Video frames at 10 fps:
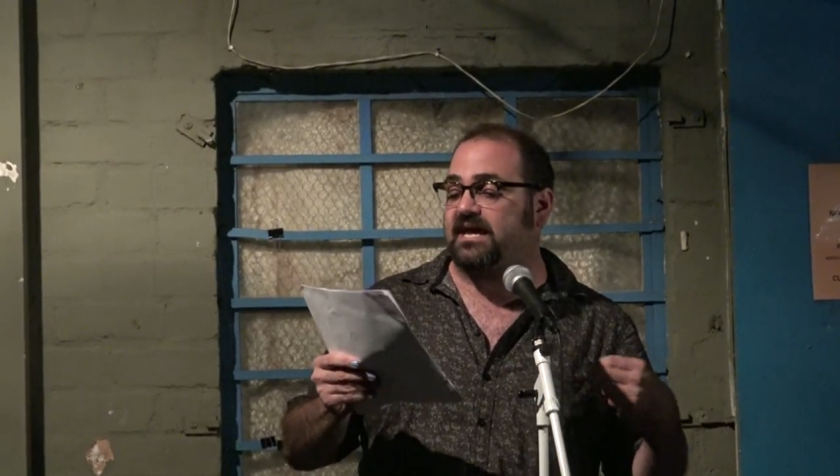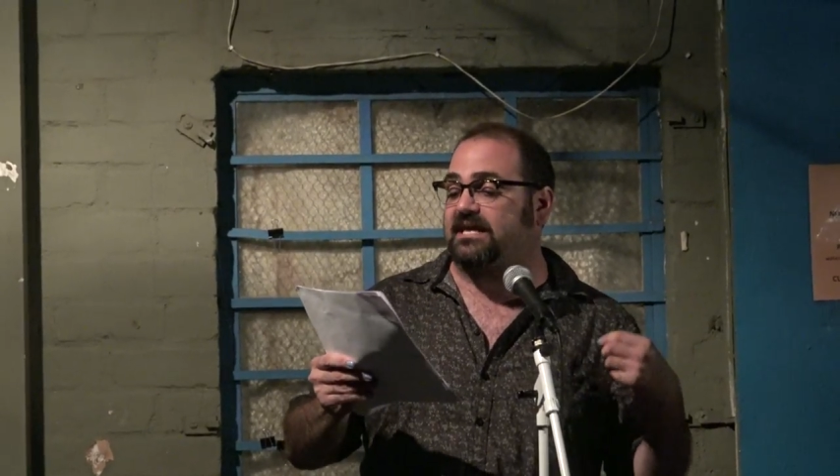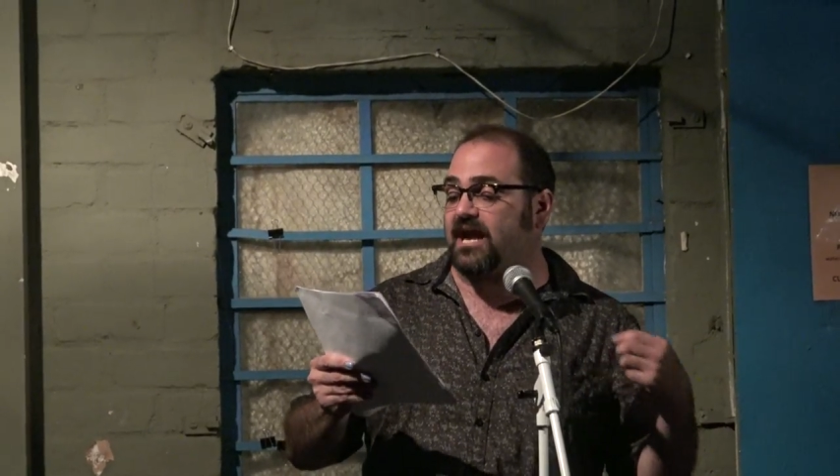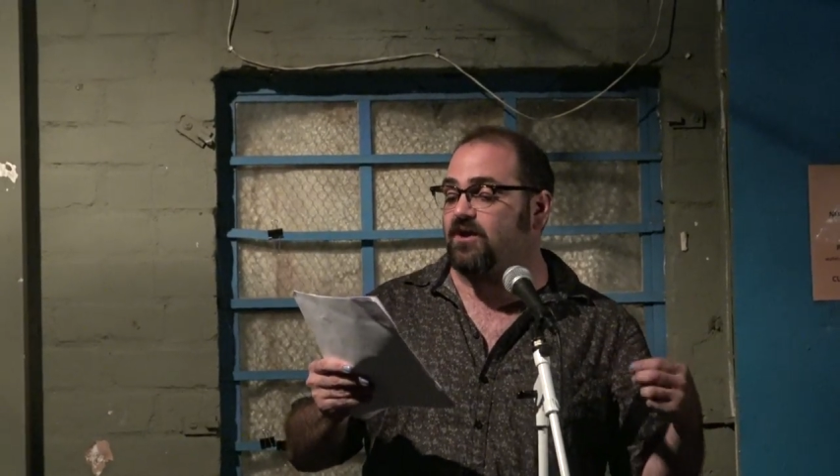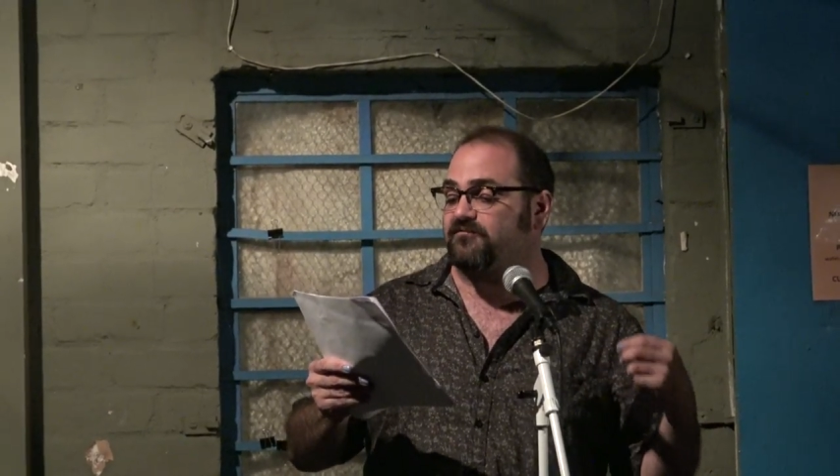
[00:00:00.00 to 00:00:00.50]
that
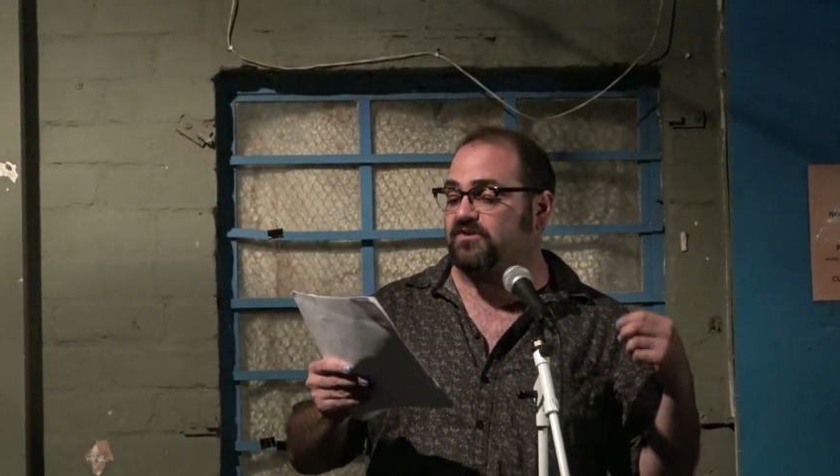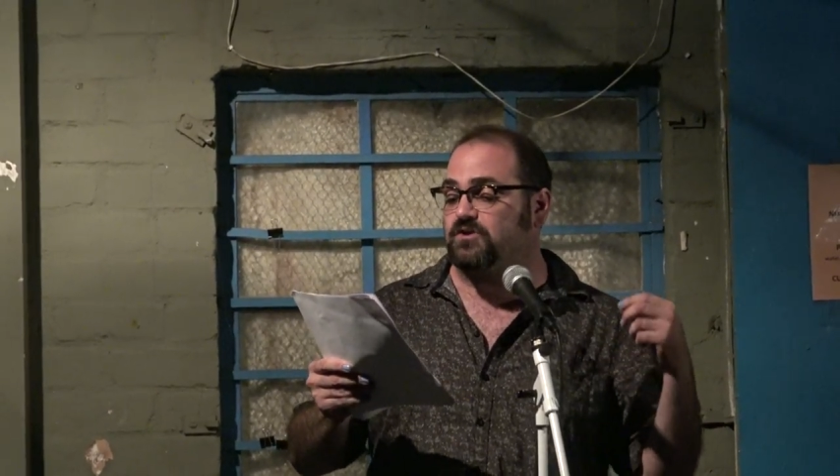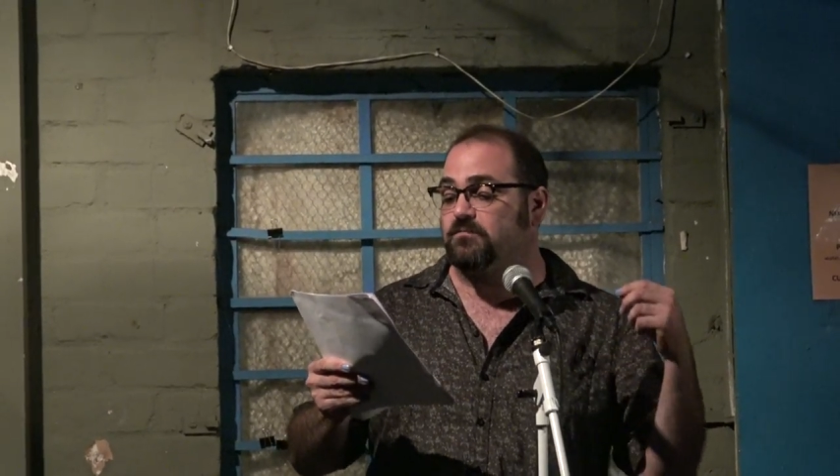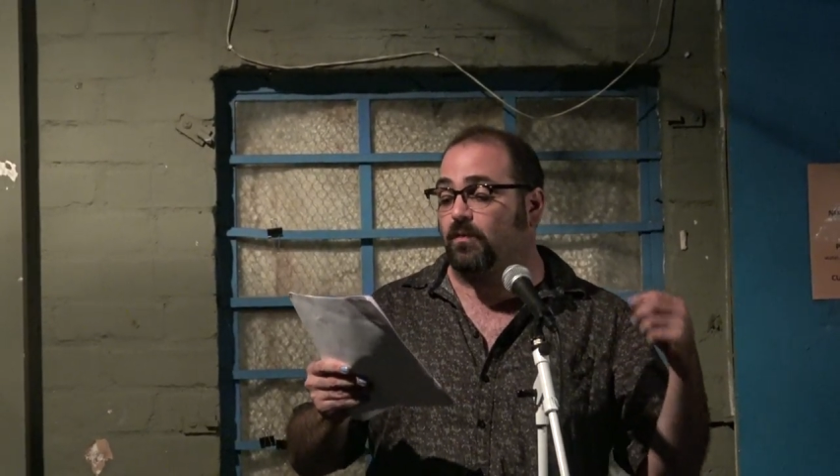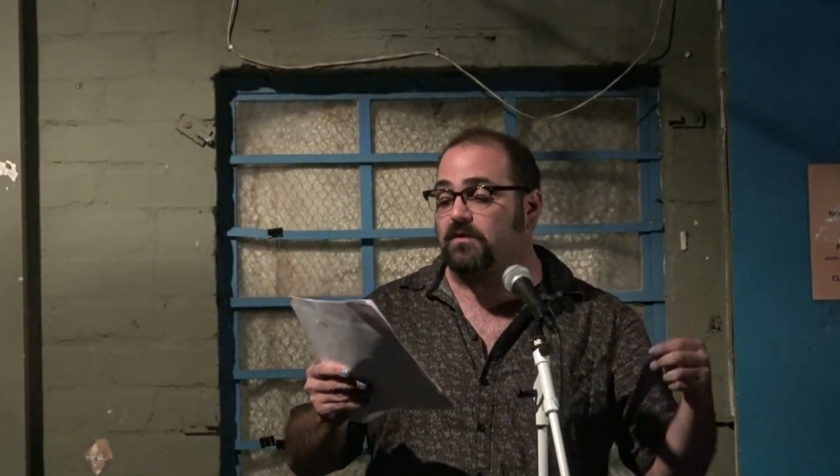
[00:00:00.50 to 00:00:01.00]
I care
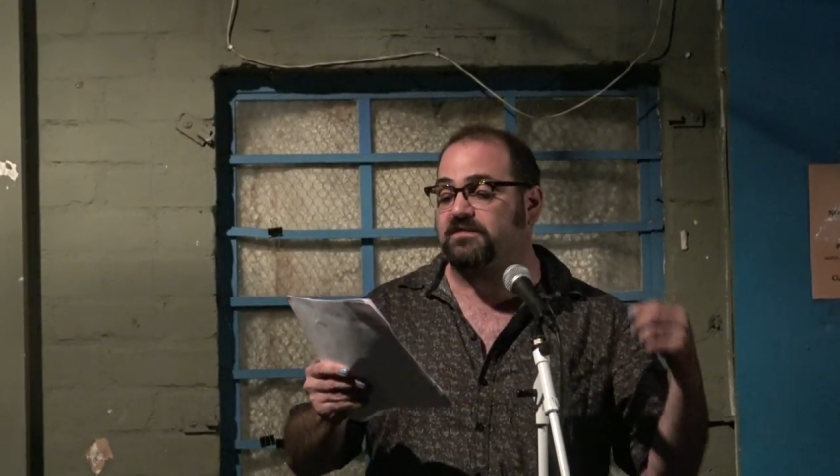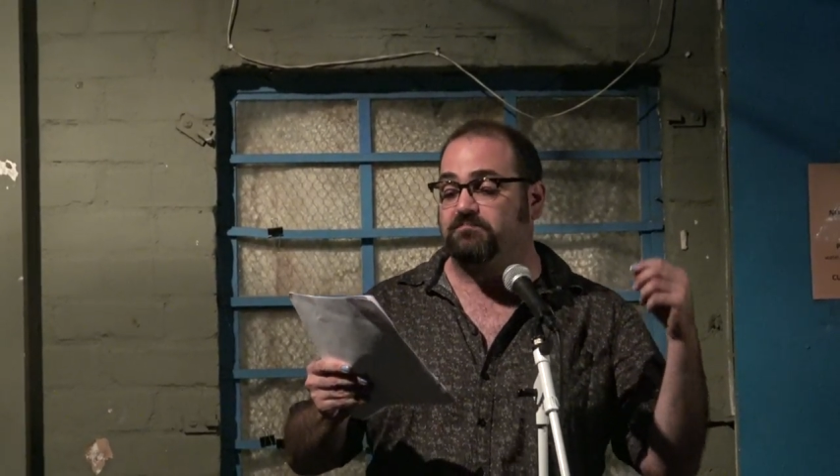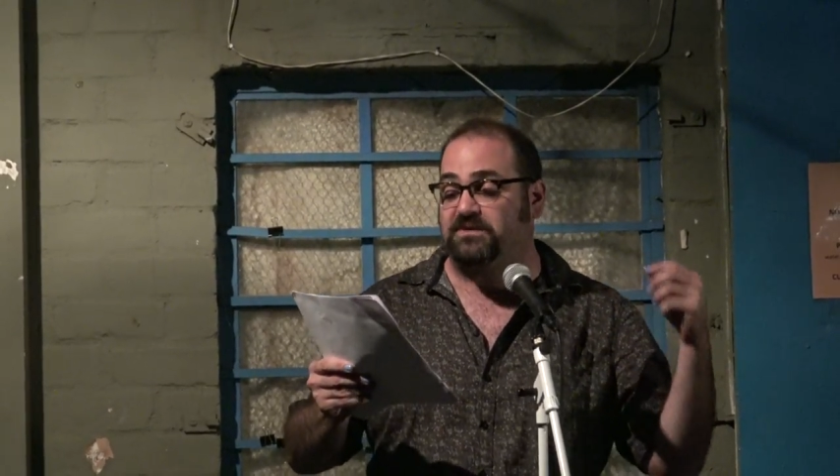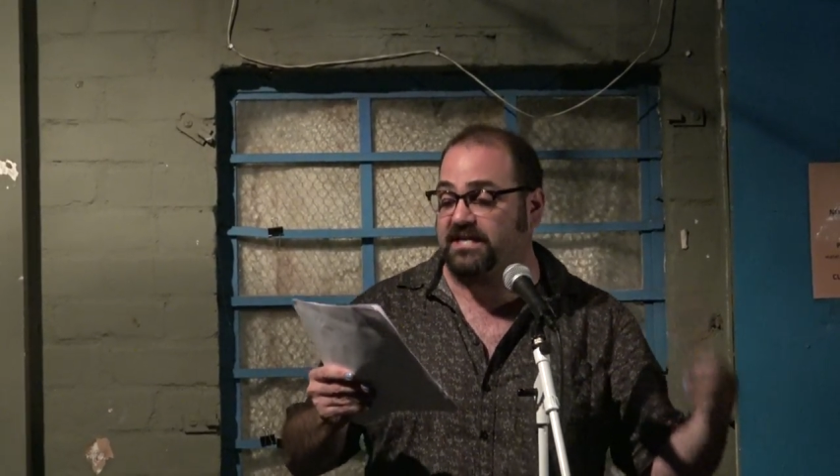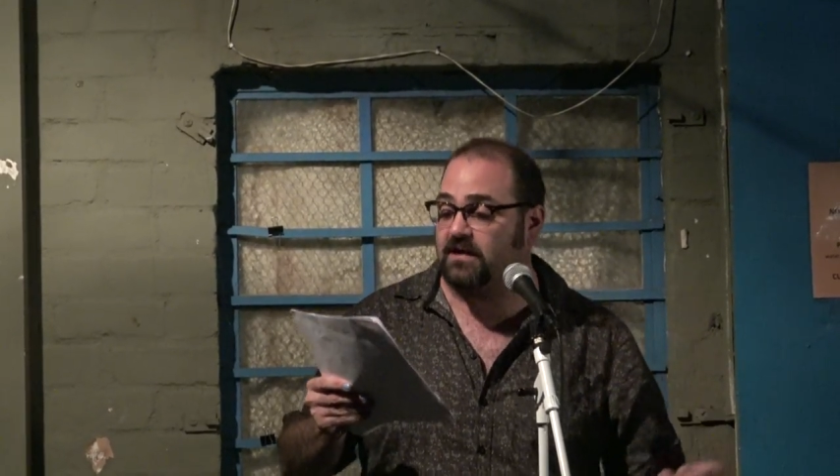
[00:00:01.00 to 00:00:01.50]
for you more
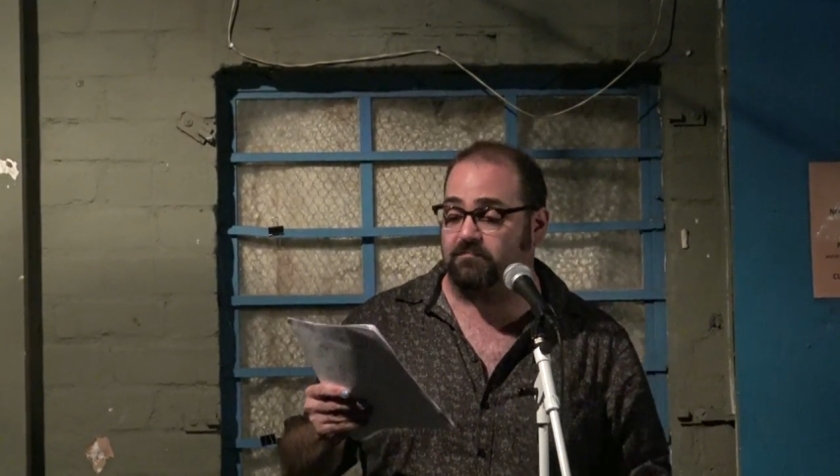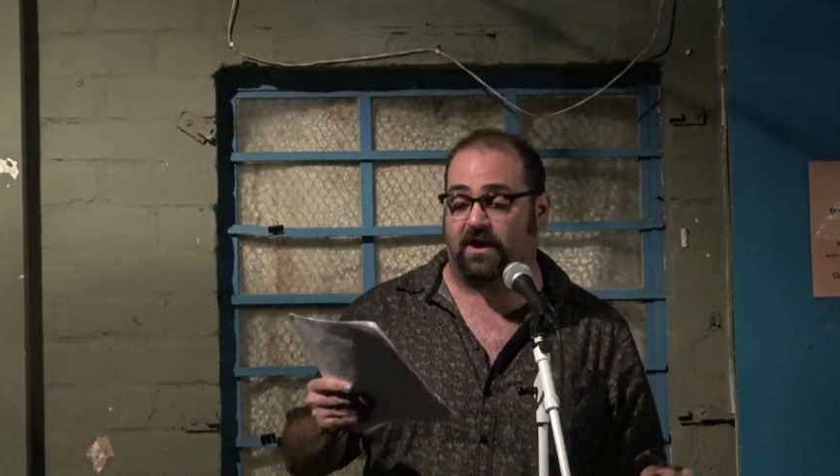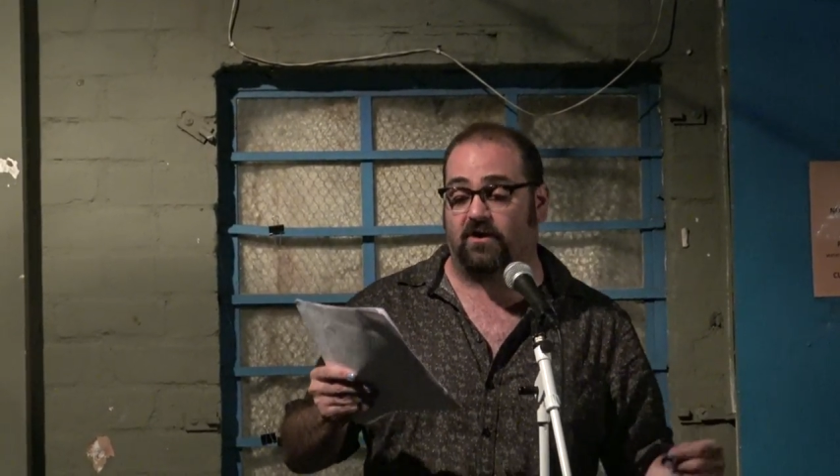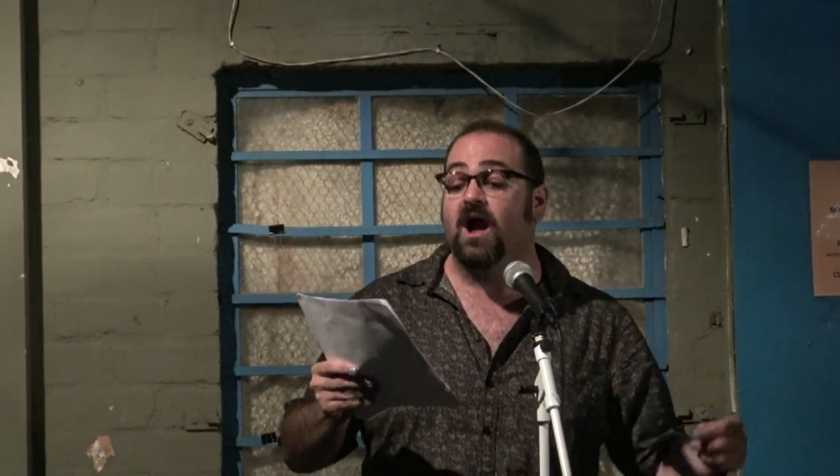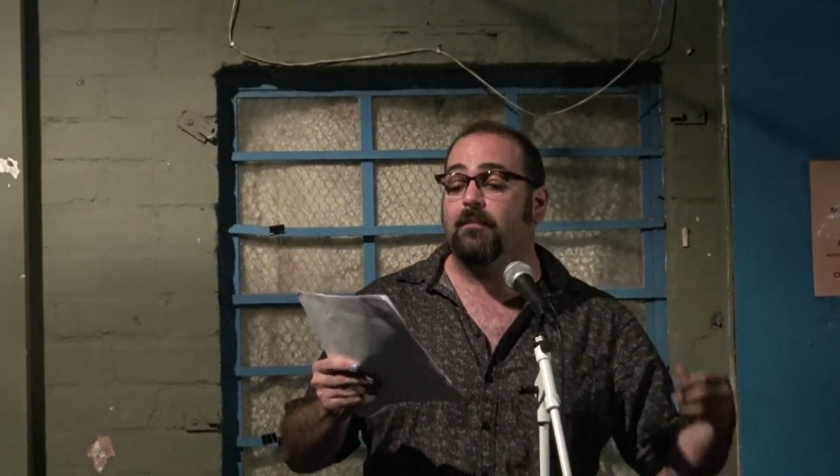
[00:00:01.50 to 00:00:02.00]
than
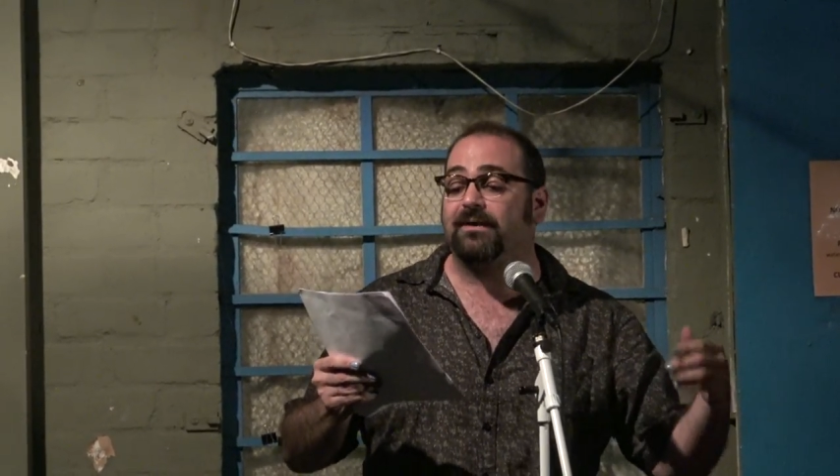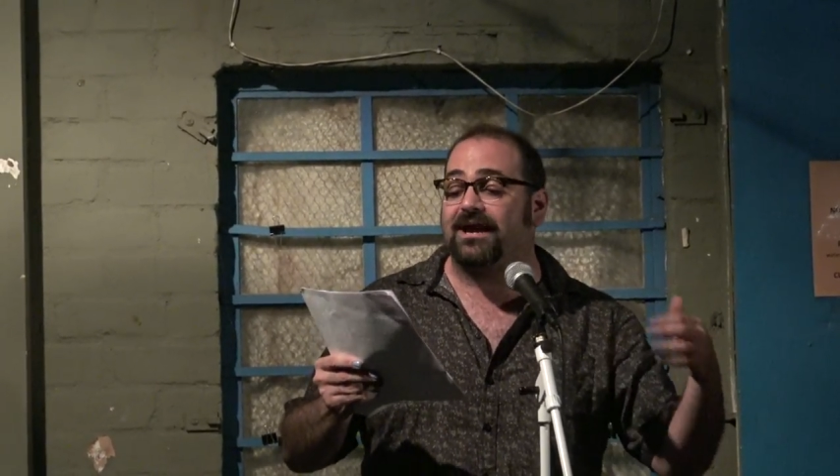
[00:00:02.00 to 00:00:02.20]
peanut butter,